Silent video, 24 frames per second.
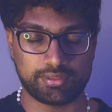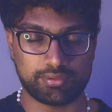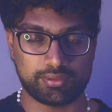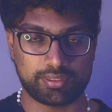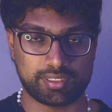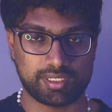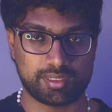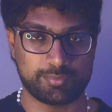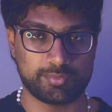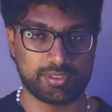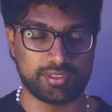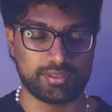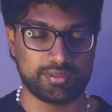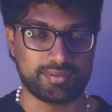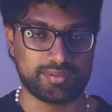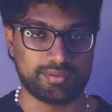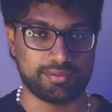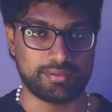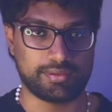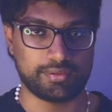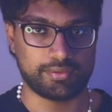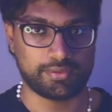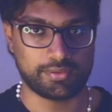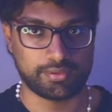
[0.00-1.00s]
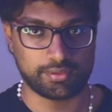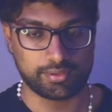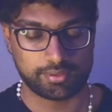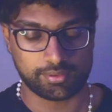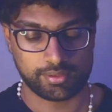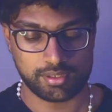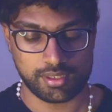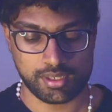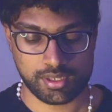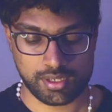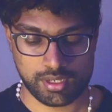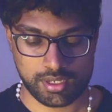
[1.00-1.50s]
your camera at a certain
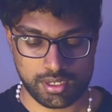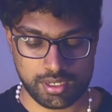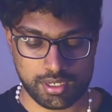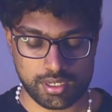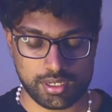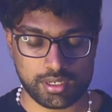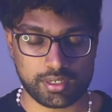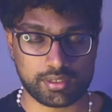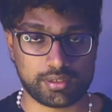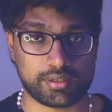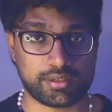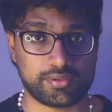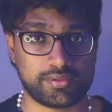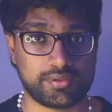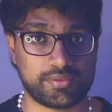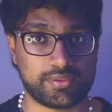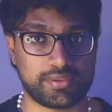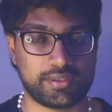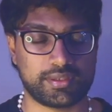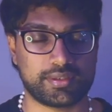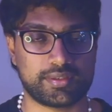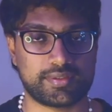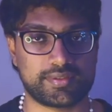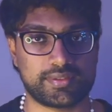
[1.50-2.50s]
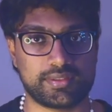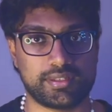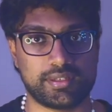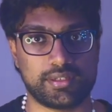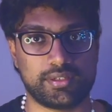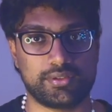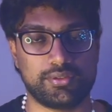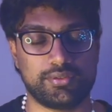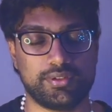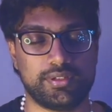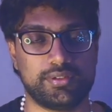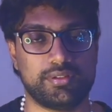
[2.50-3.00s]
thing. Another thing is
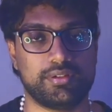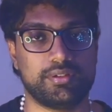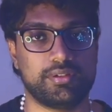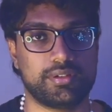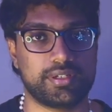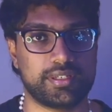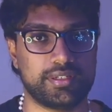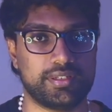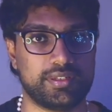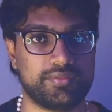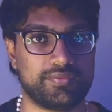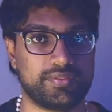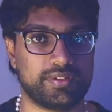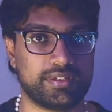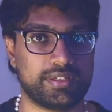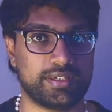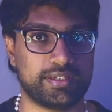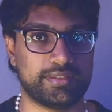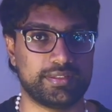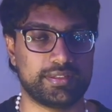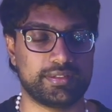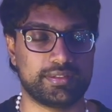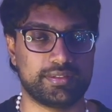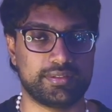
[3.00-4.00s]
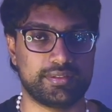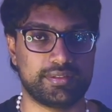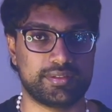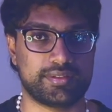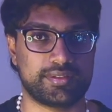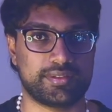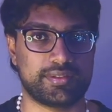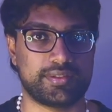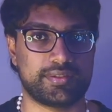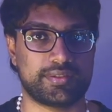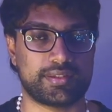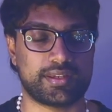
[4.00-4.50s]
that you need to look at different lighting
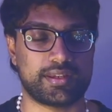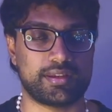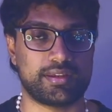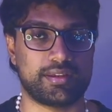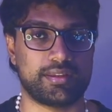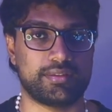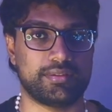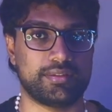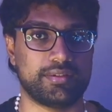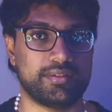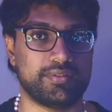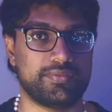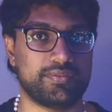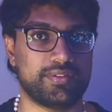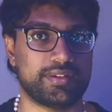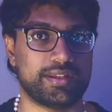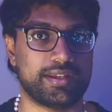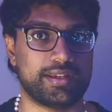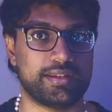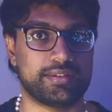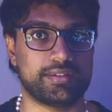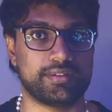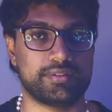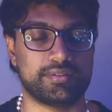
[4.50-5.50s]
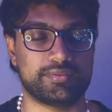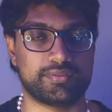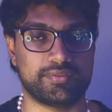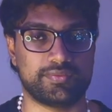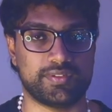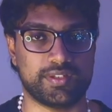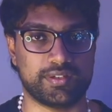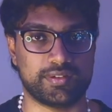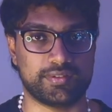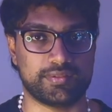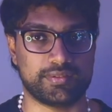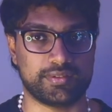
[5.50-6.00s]
conditions and the different angles of
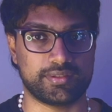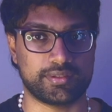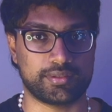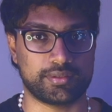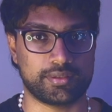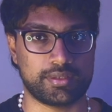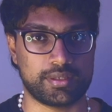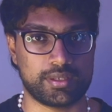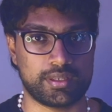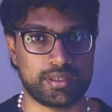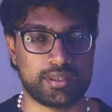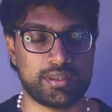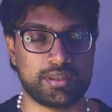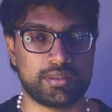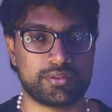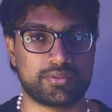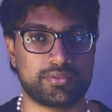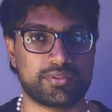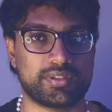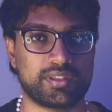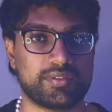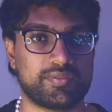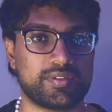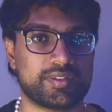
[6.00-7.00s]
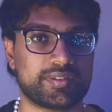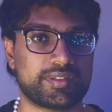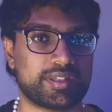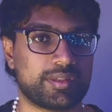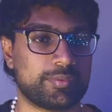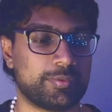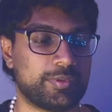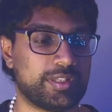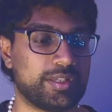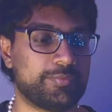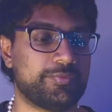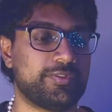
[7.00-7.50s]
lighting. So say for
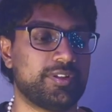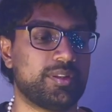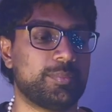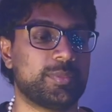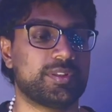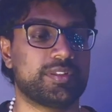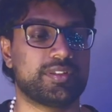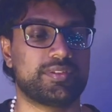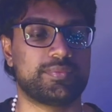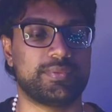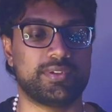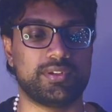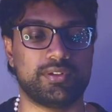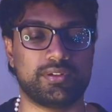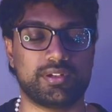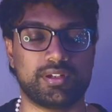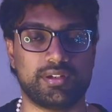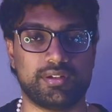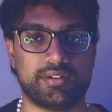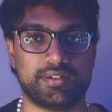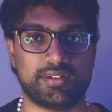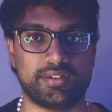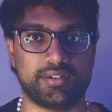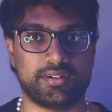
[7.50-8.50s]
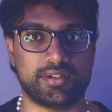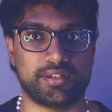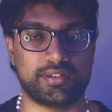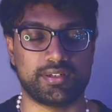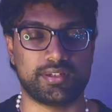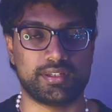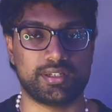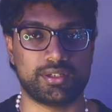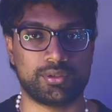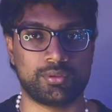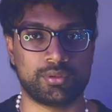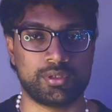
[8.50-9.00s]
example, I'm filming this video currently right
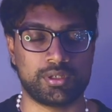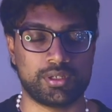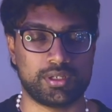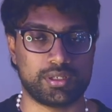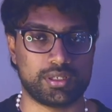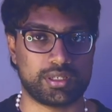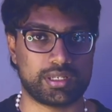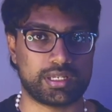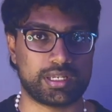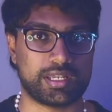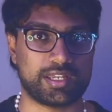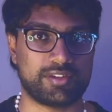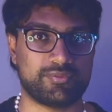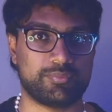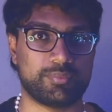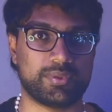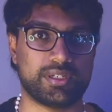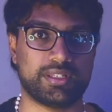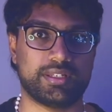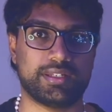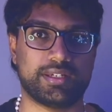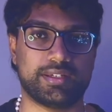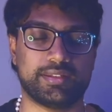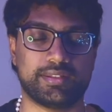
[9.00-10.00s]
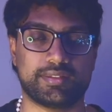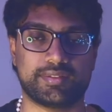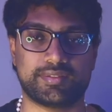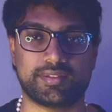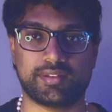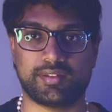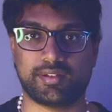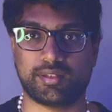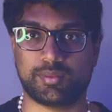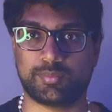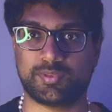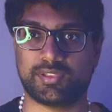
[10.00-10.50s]
now. I have my lighting
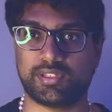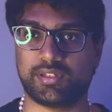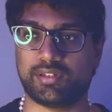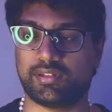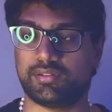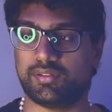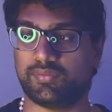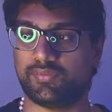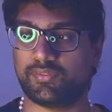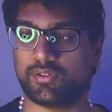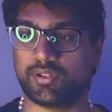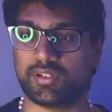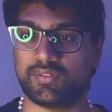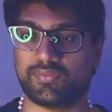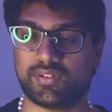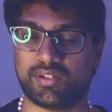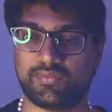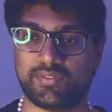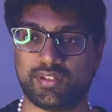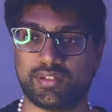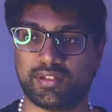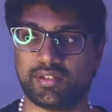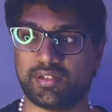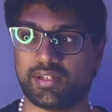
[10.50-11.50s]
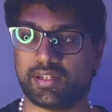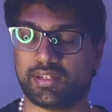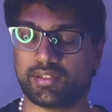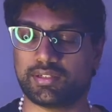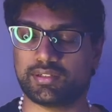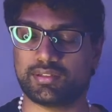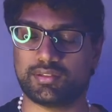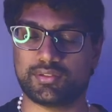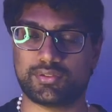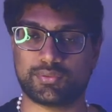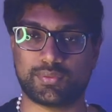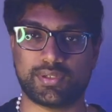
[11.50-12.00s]
setup set at the 45-degree
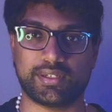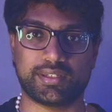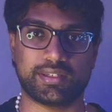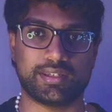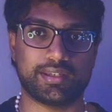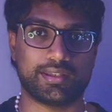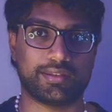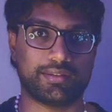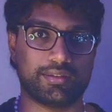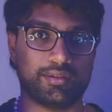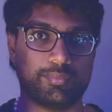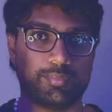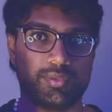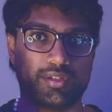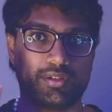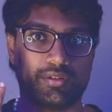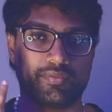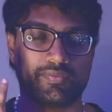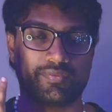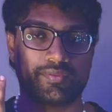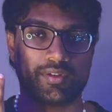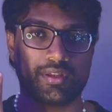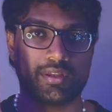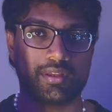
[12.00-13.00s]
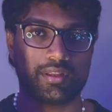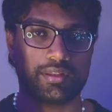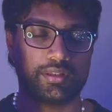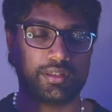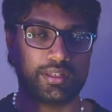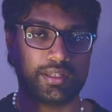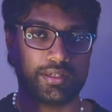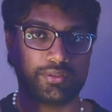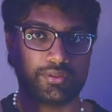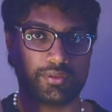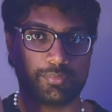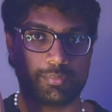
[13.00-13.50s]
angle, so I get a bit of
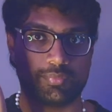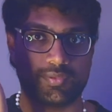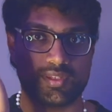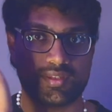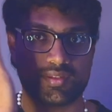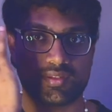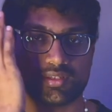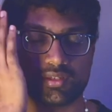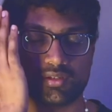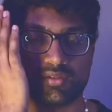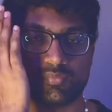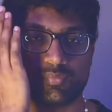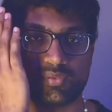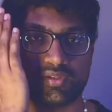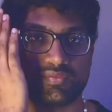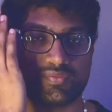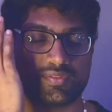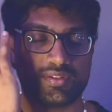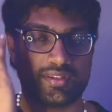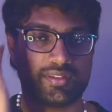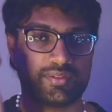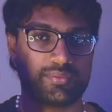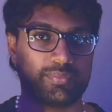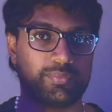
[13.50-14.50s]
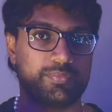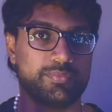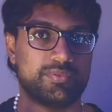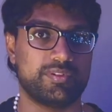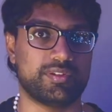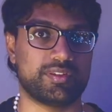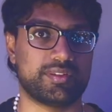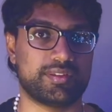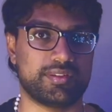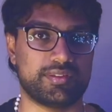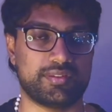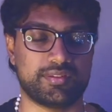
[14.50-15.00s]
light on this side of my face
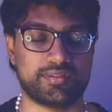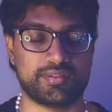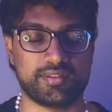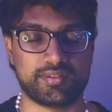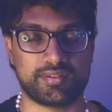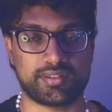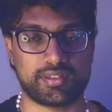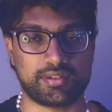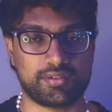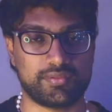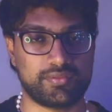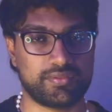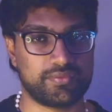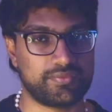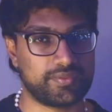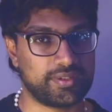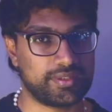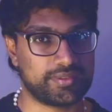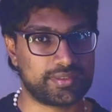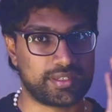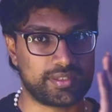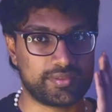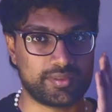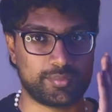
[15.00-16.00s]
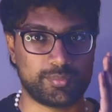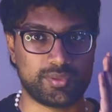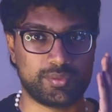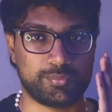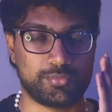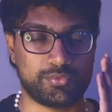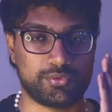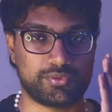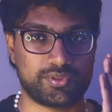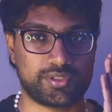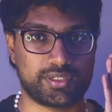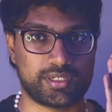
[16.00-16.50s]
versus this side of the face has a bit
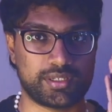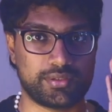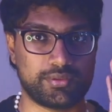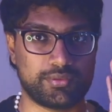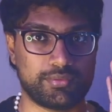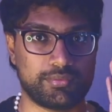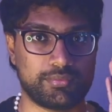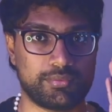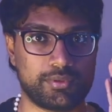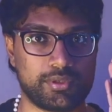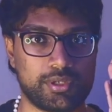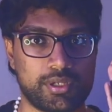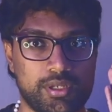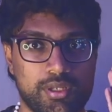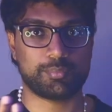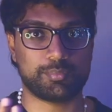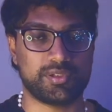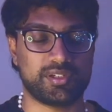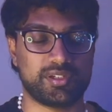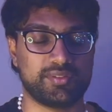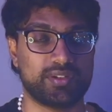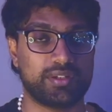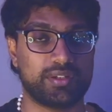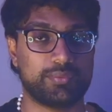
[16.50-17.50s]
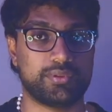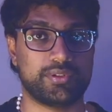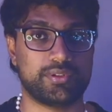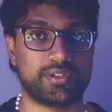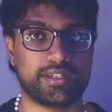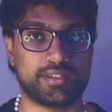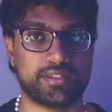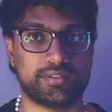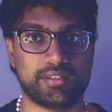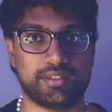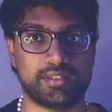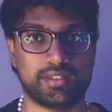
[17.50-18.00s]
more shadow. But if I were to
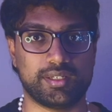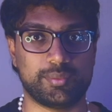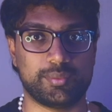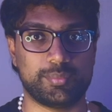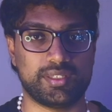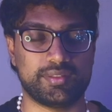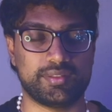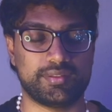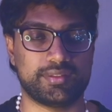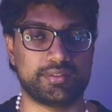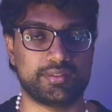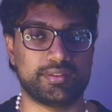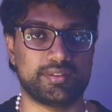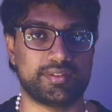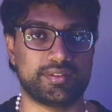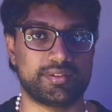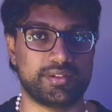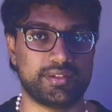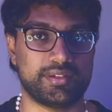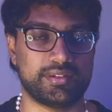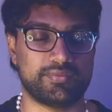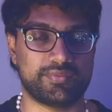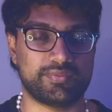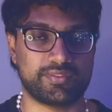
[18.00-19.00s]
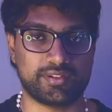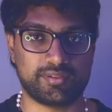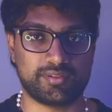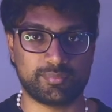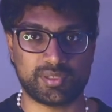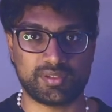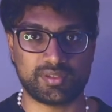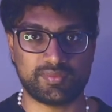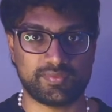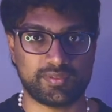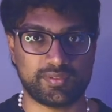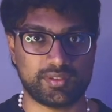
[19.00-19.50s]
get the light basically straight in front of
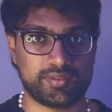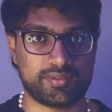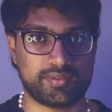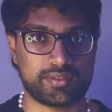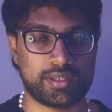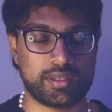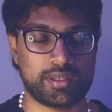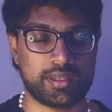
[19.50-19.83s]
my face,